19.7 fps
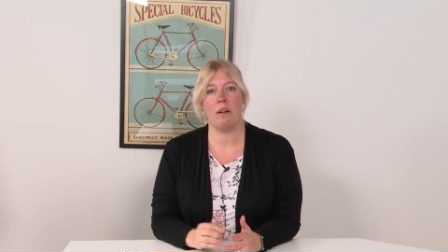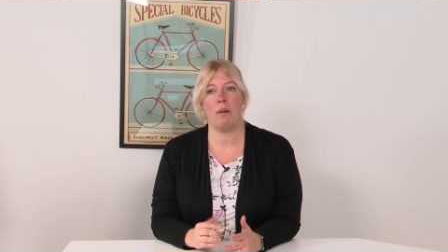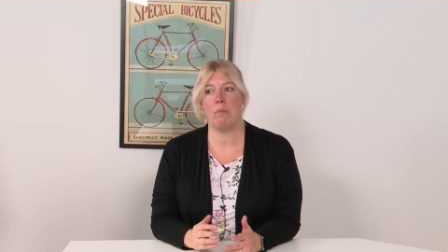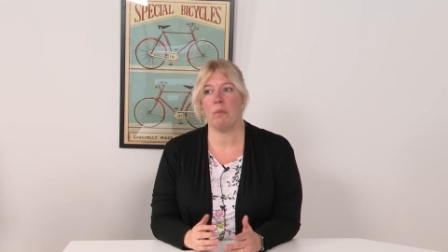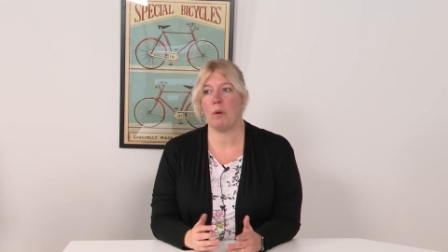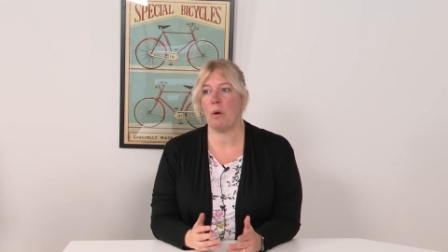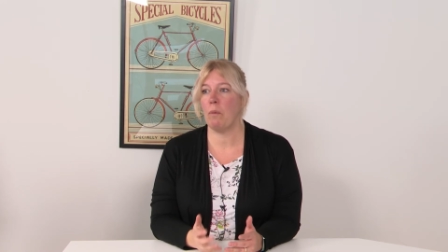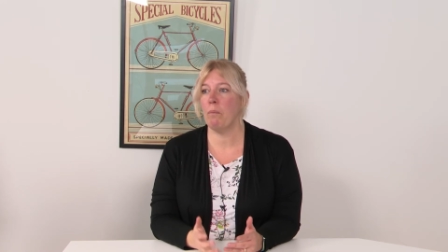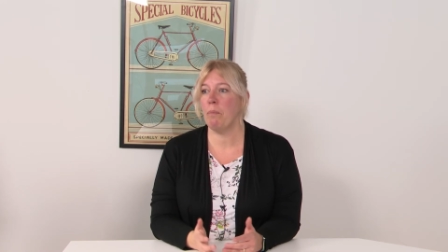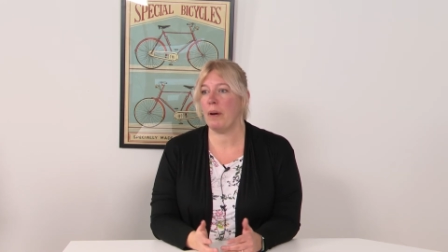
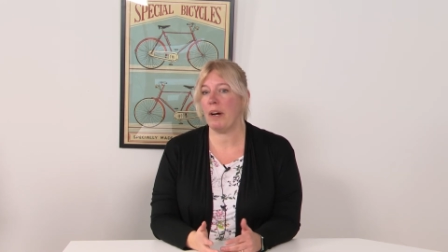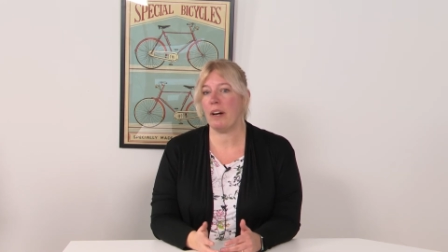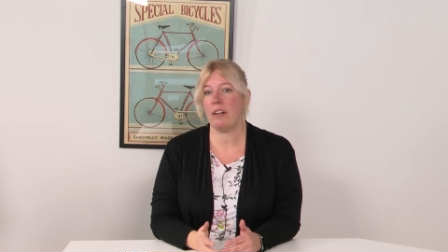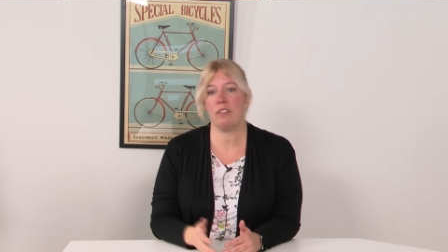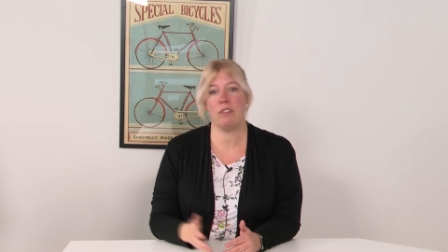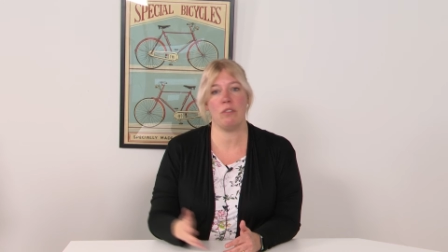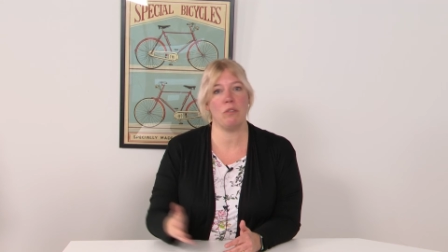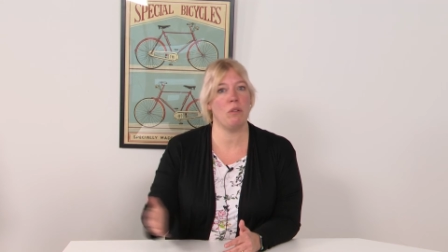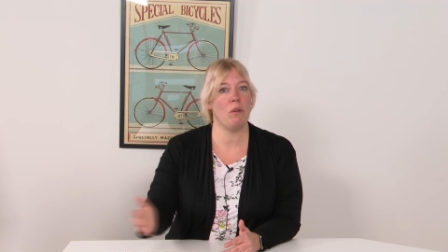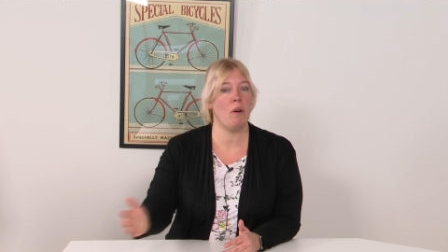
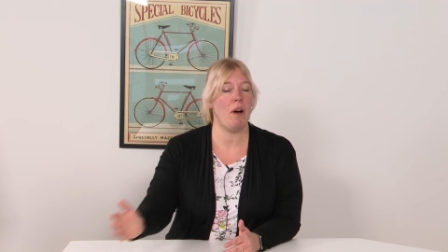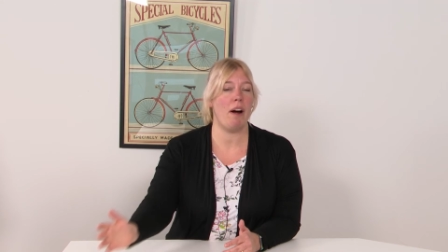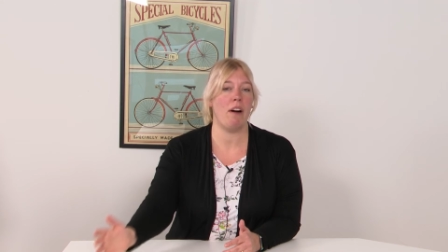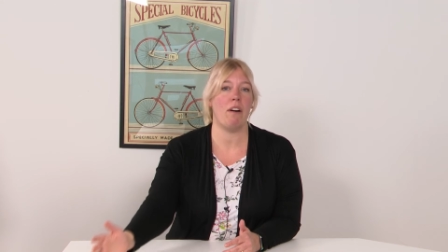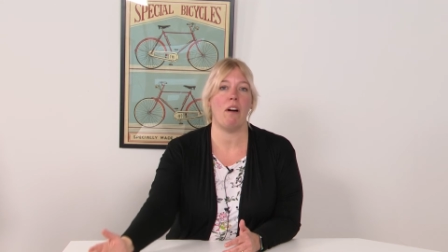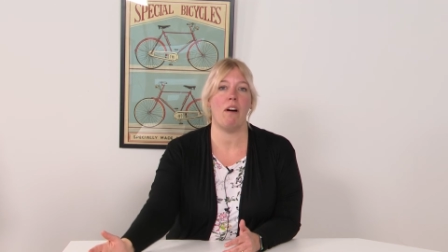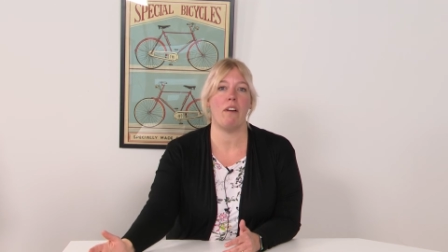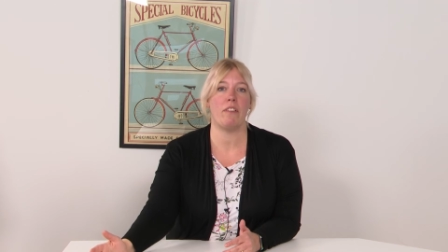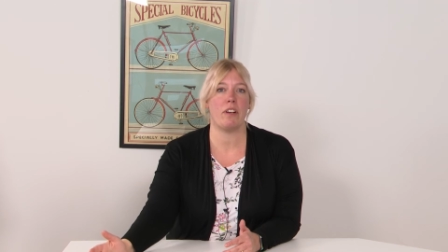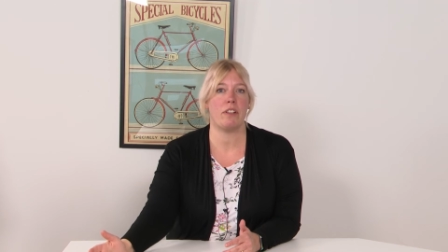compared to
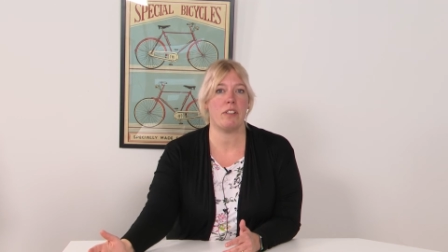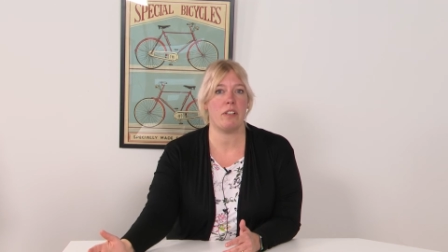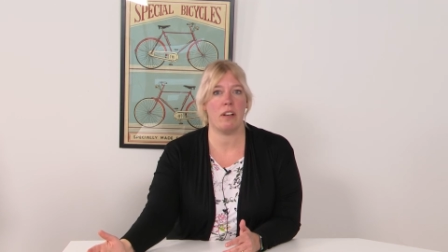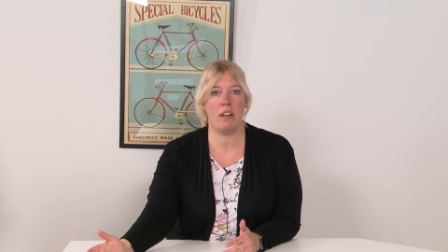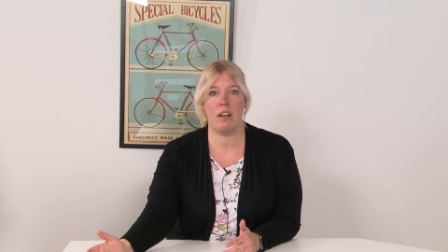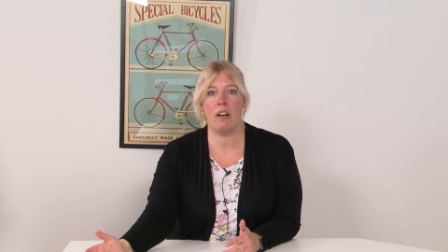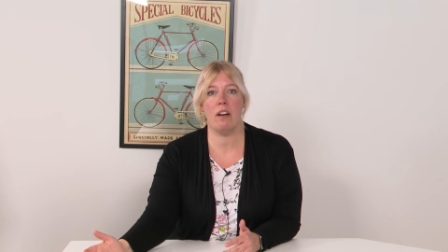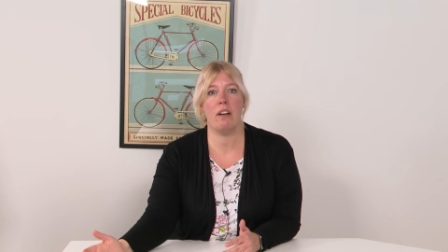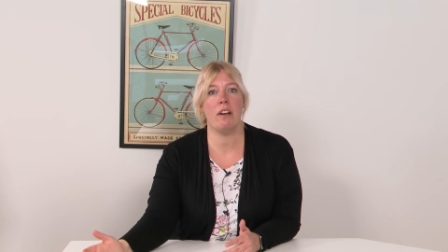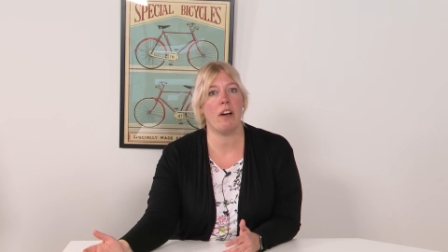our
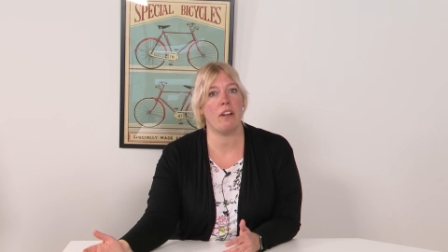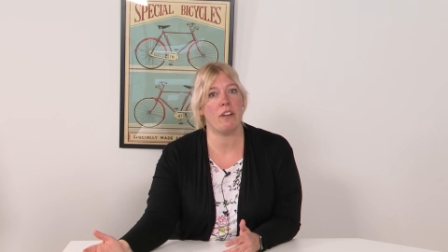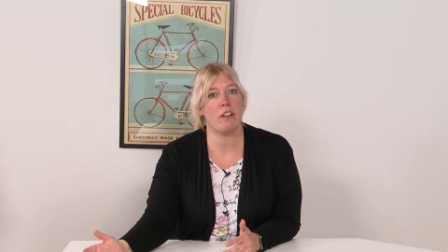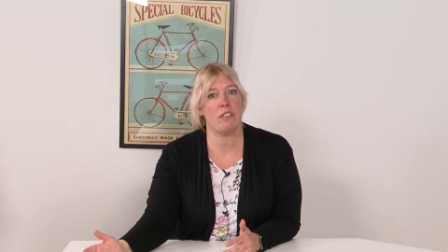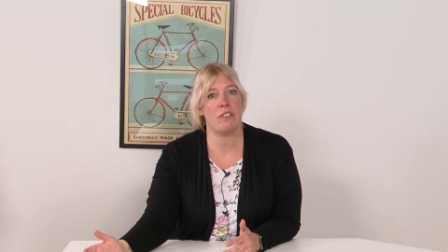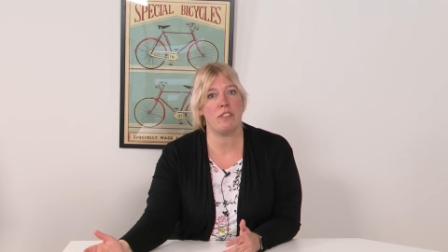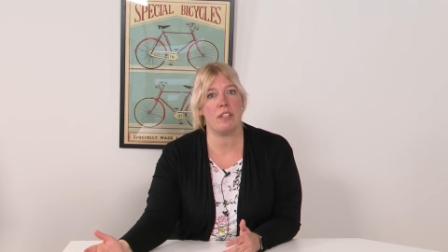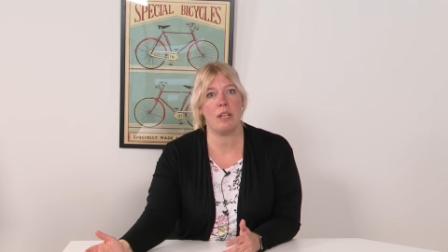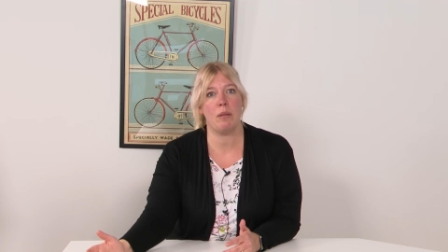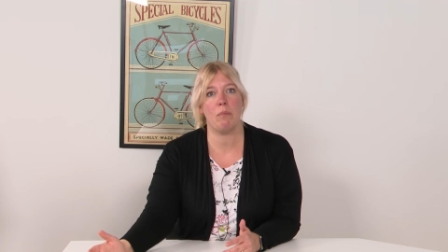another
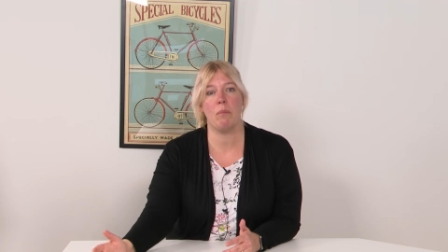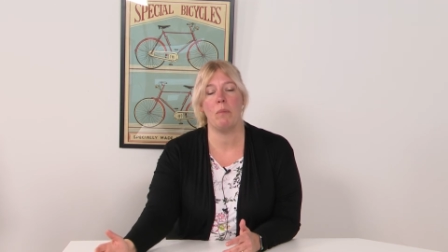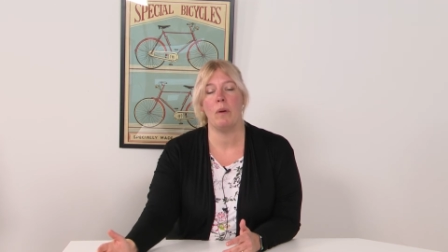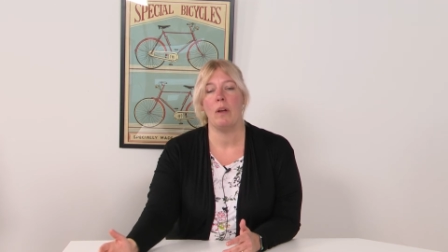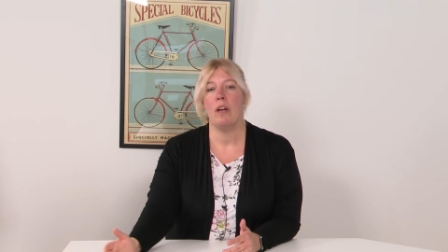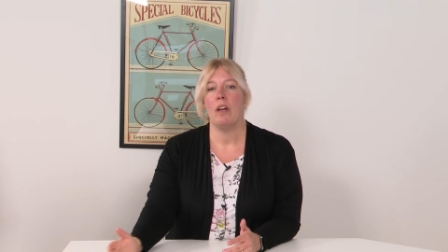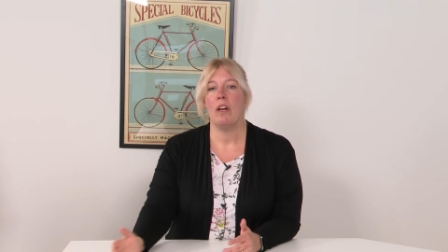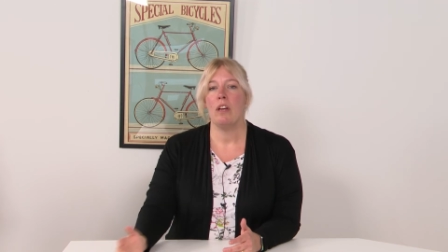team?